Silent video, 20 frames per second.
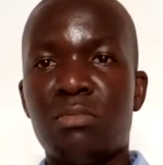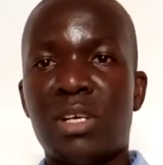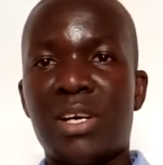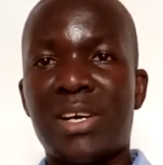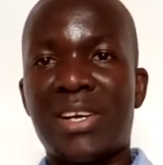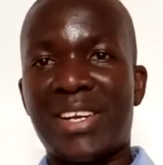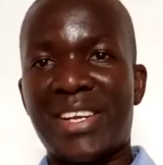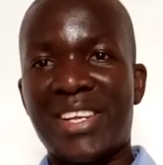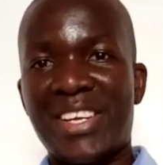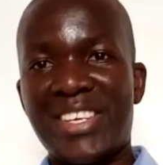
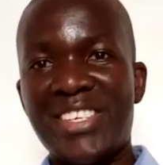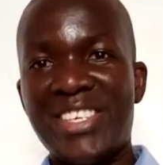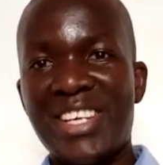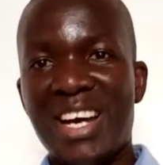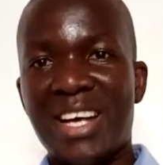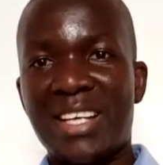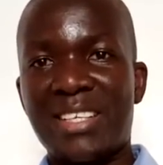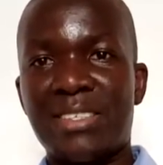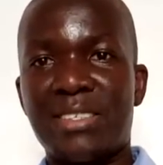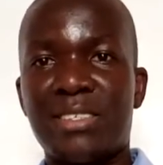
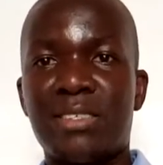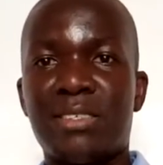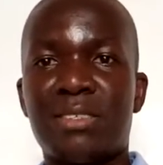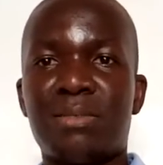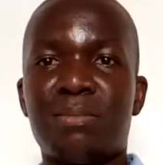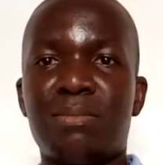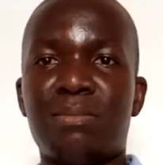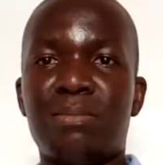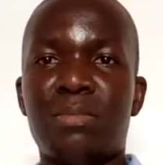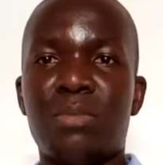religious,
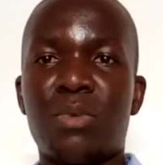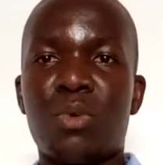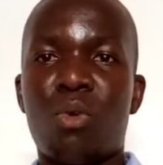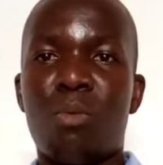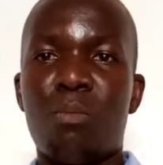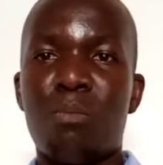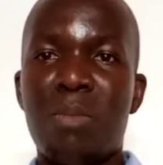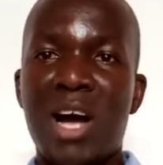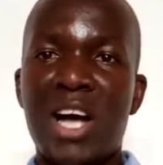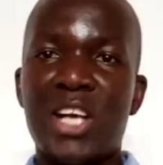
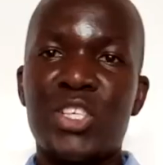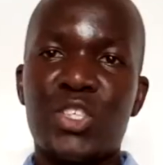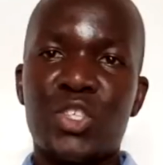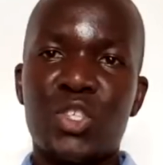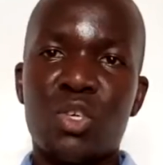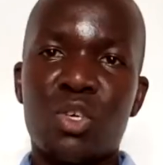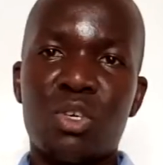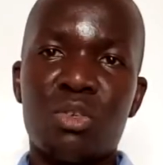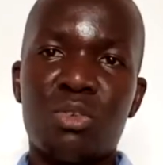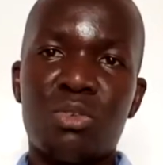
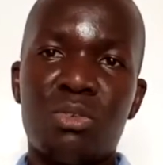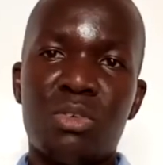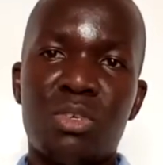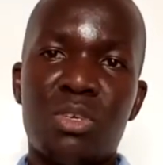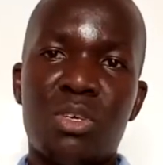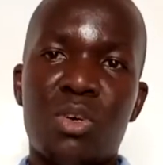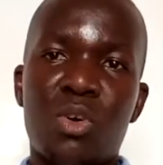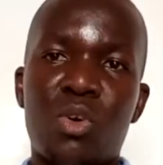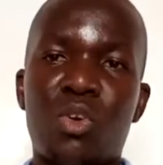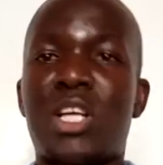commercial,
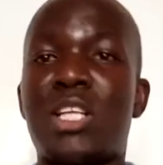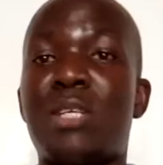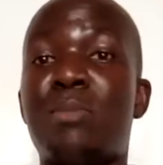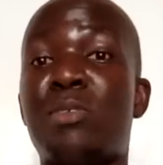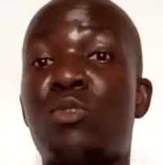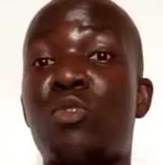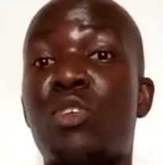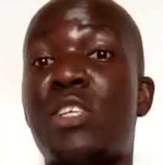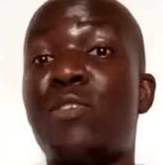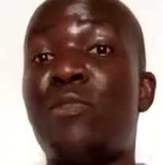or
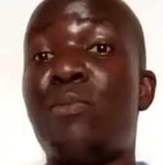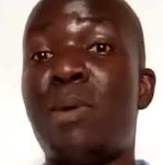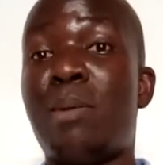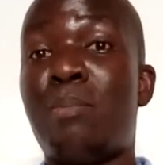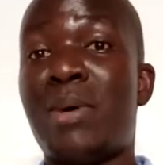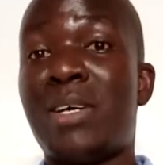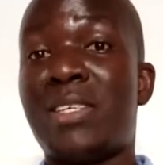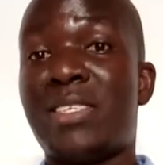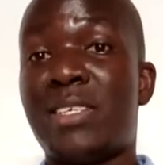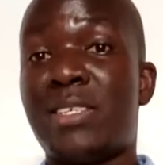administrative
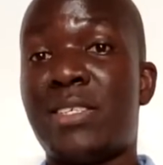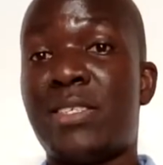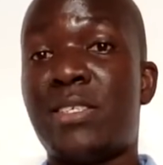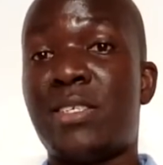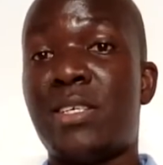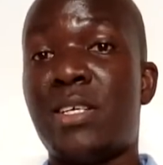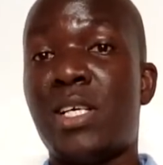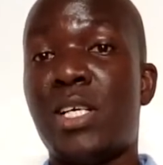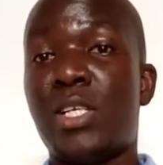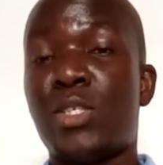purposes.
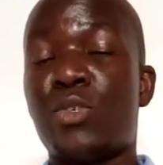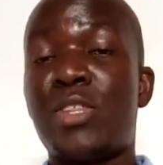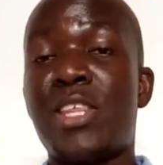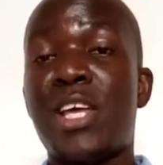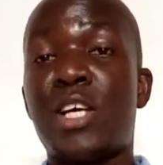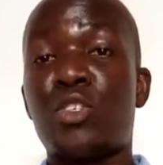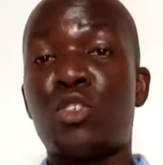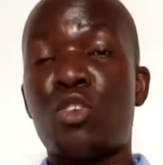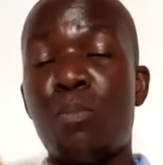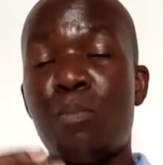So there are
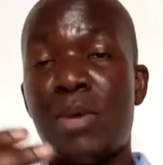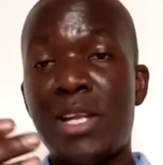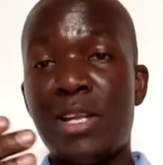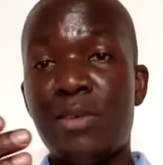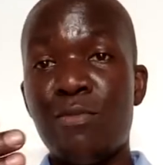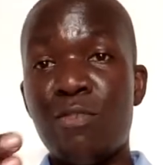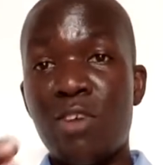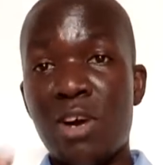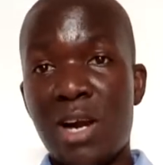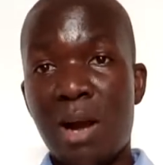so many
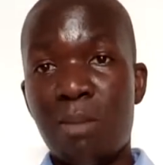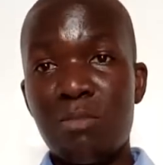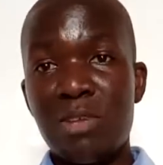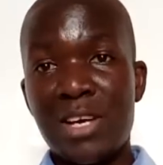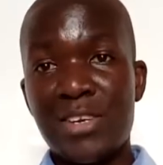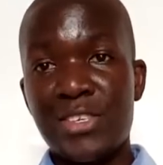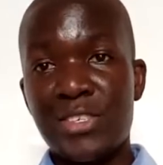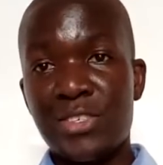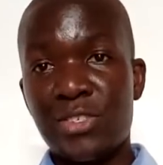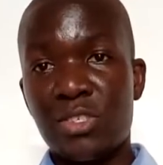
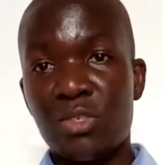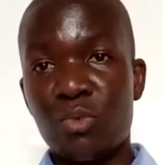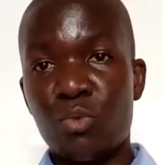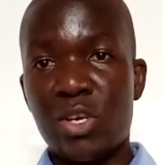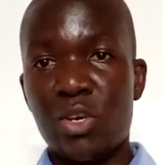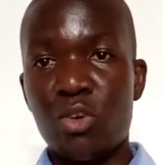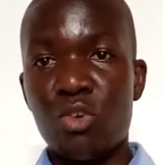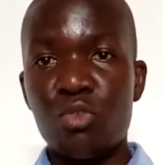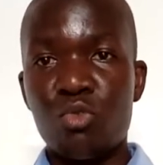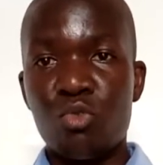vocabularies we're
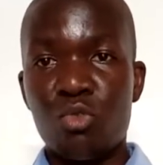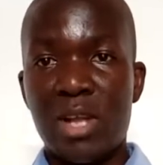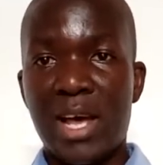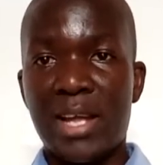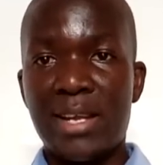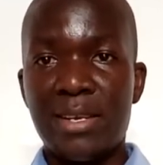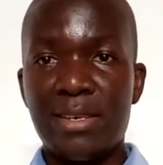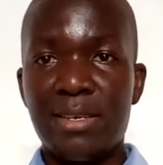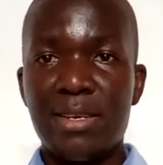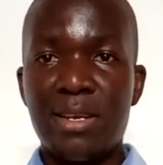going to
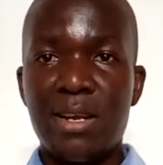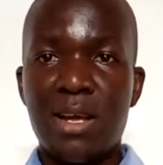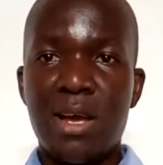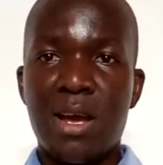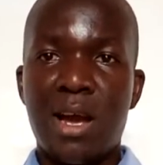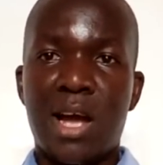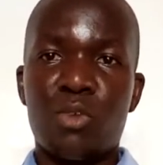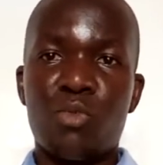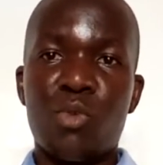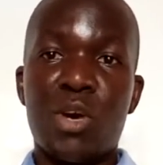learn,
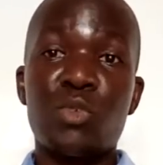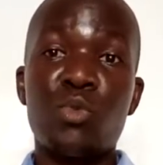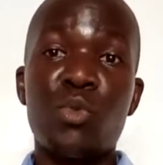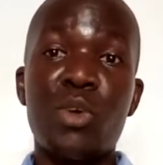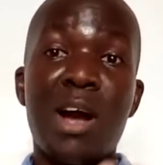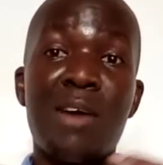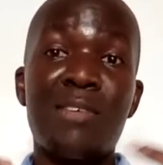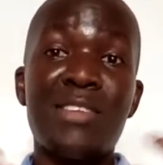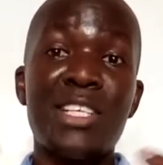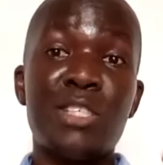and once we
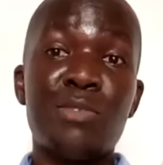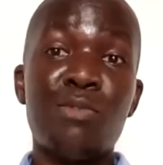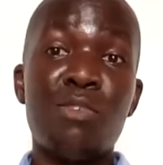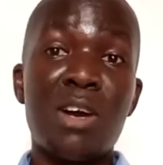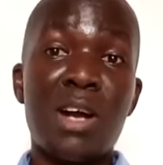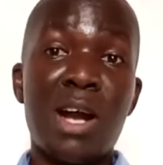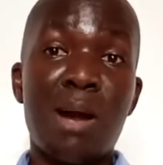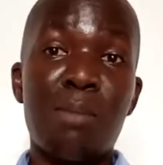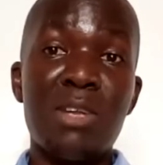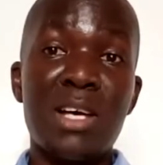have these
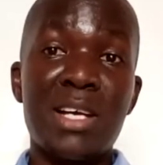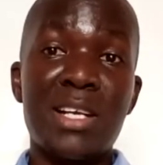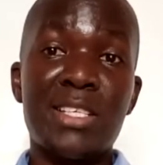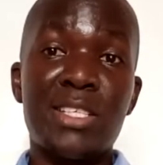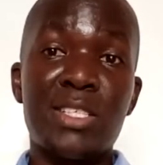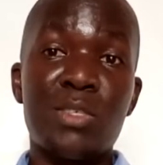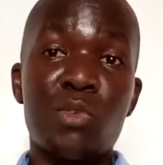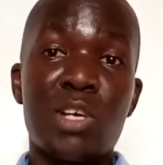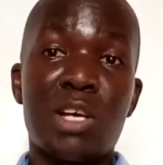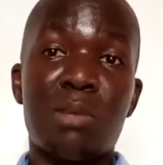
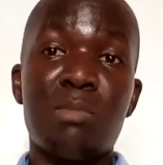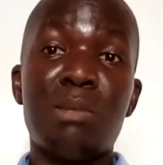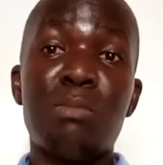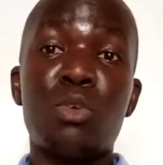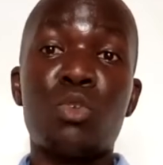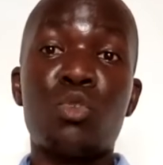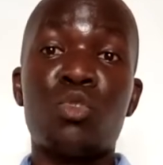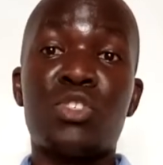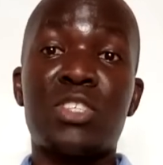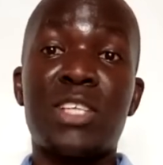vocabularies, we can be able
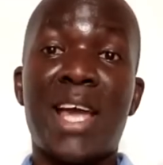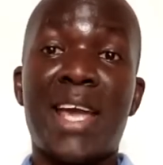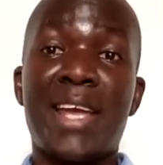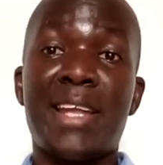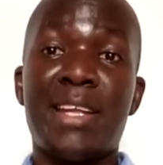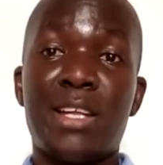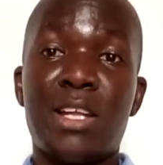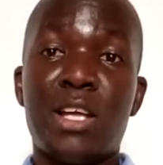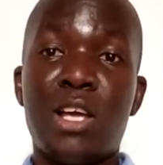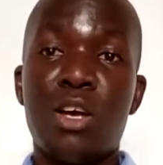to sign
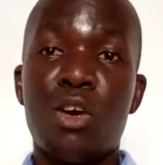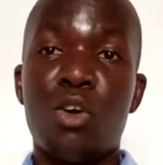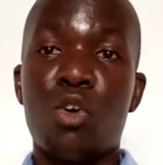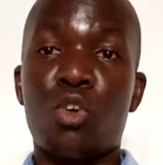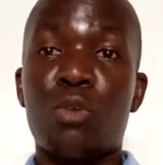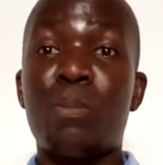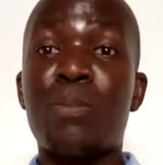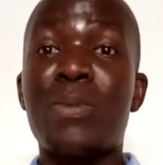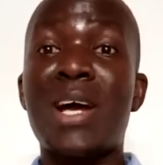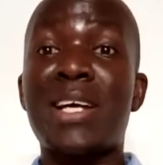or
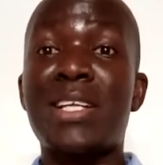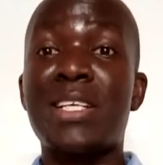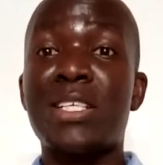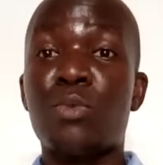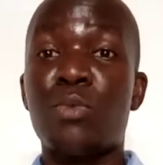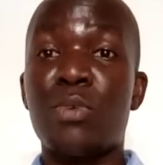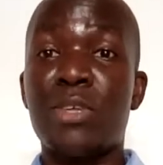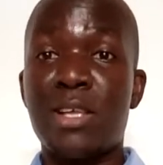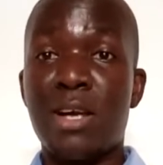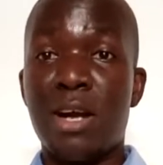practice
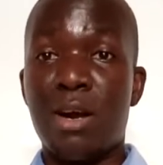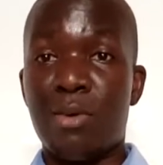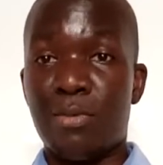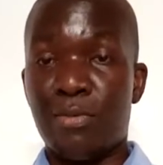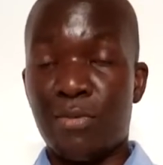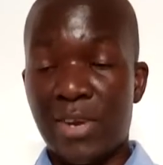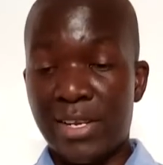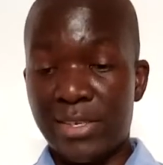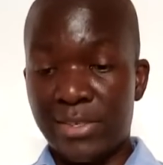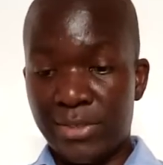with our
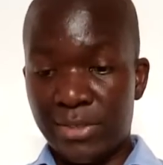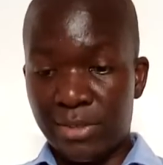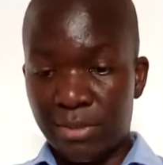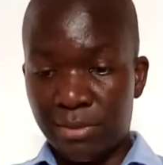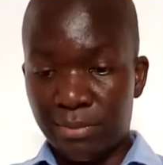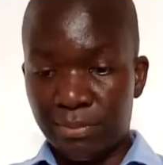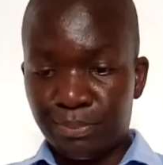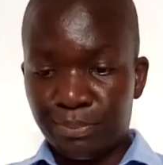friends.